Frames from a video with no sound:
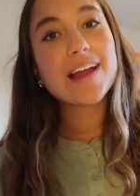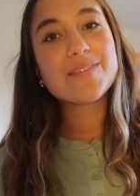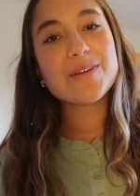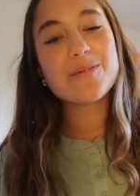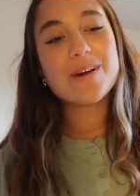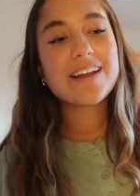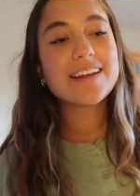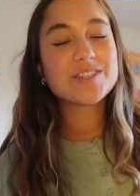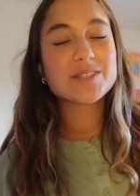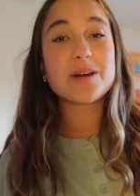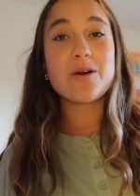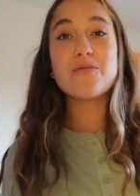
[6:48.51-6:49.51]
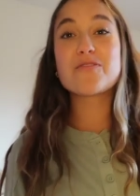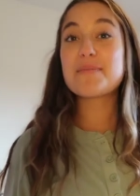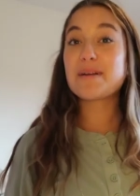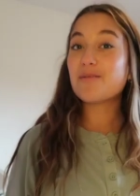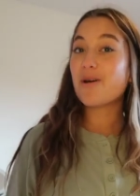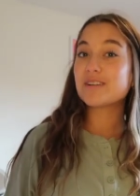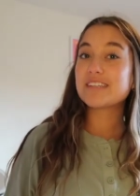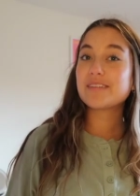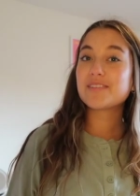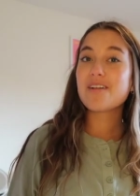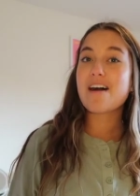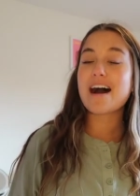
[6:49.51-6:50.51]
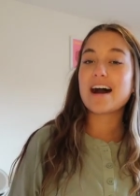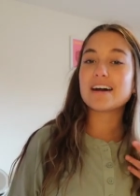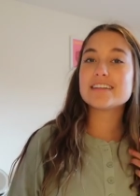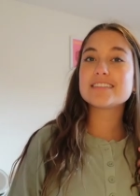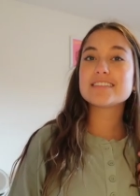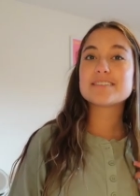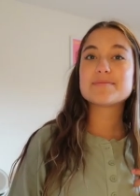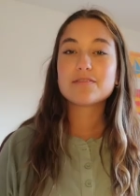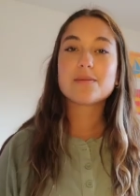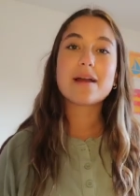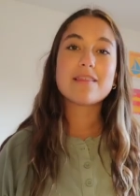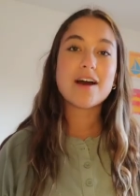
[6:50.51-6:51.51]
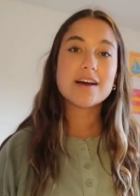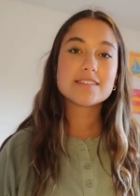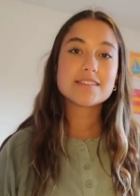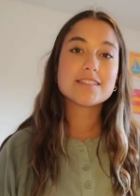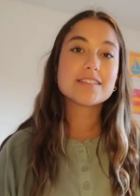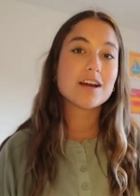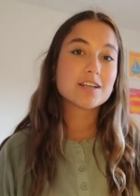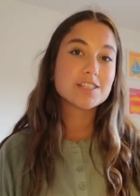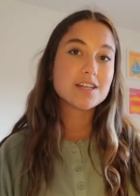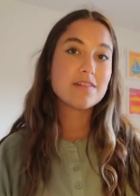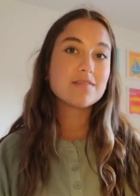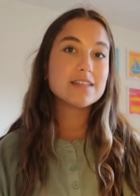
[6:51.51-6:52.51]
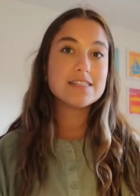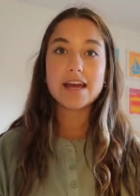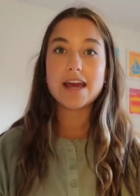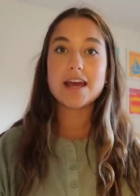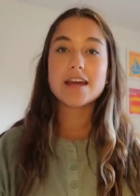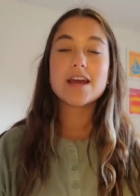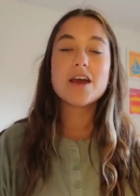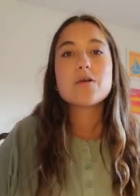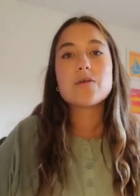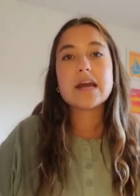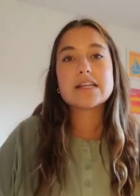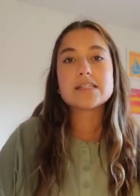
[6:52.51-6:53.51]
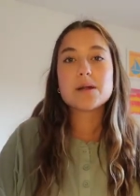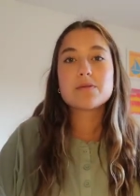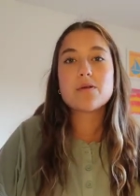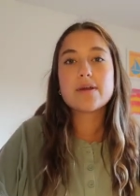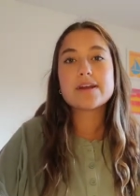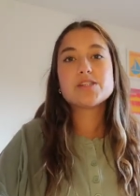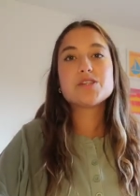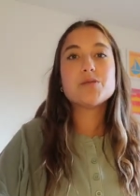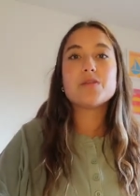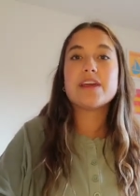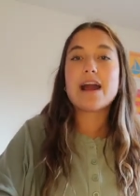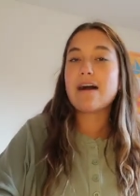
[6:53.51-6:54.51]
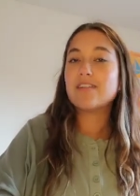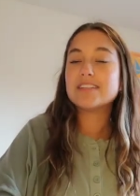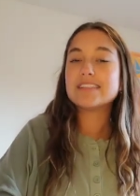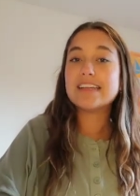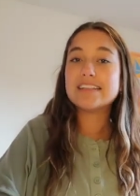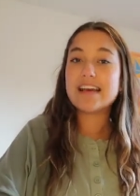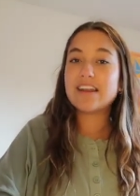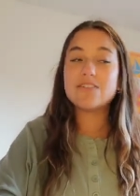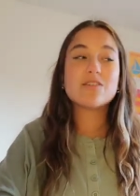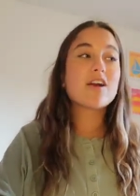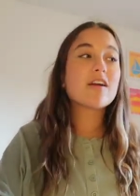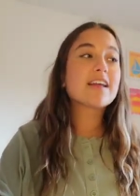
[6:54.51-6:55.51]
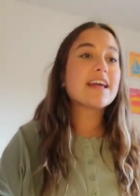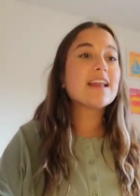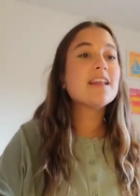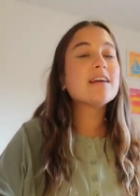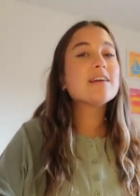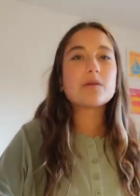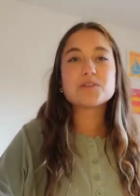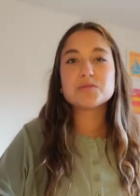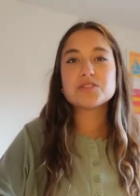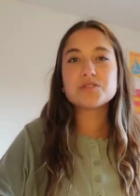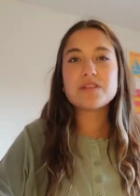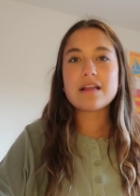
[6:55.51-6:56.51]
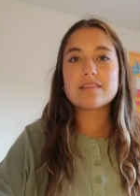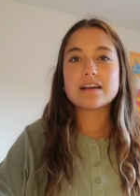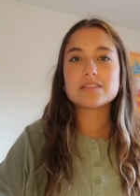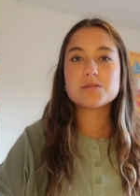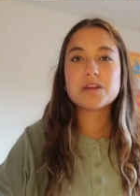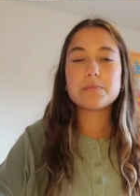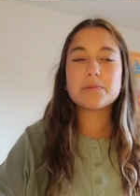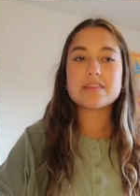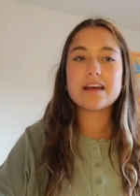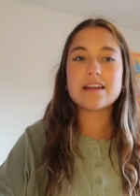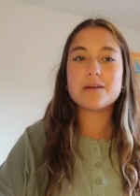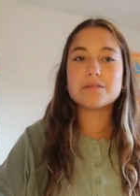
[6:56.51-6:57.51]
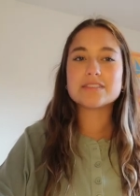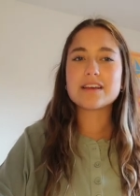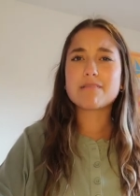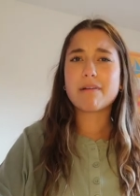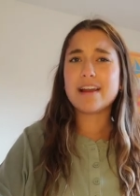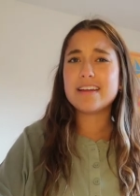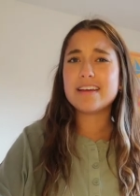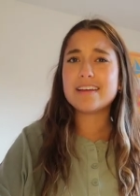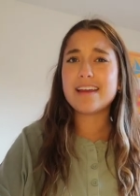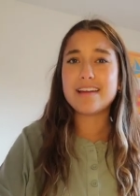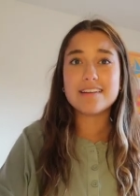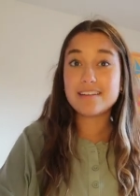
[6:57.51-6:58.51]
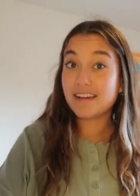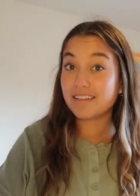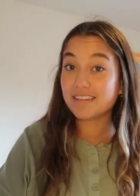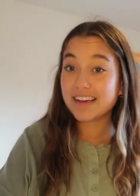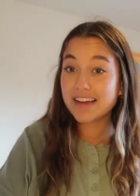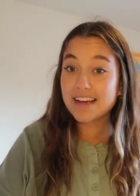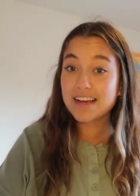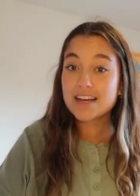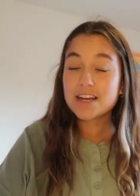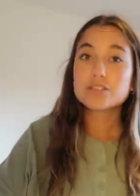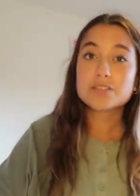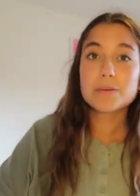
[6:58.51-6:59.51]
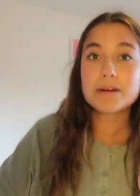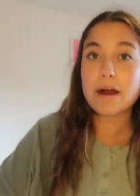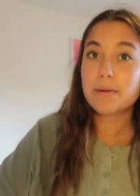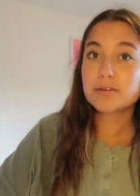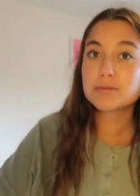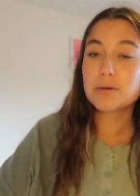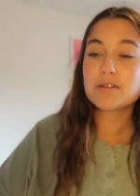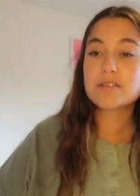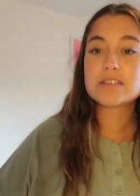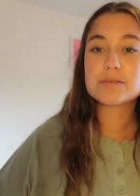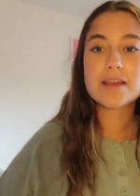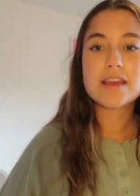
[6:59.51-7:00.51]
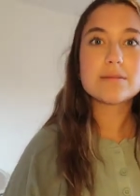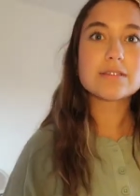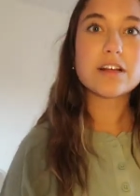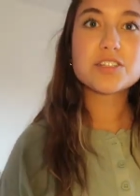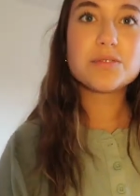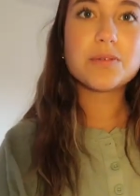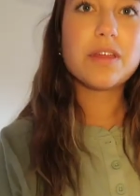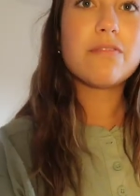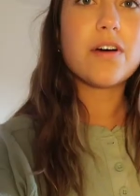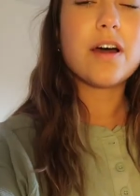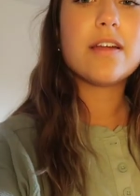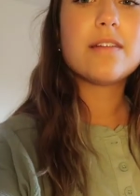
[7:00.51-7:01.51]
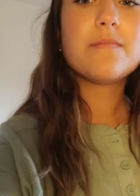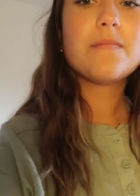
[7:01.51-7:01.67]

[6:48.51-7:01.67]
everyone. I just got home from my long day of class. For my last discussion of the day, we ended up going to the Allen Centennial Garden. We were supposed to do that last week, but then it was like raining and hailing. So we got postponed to this week. It was actually really fun.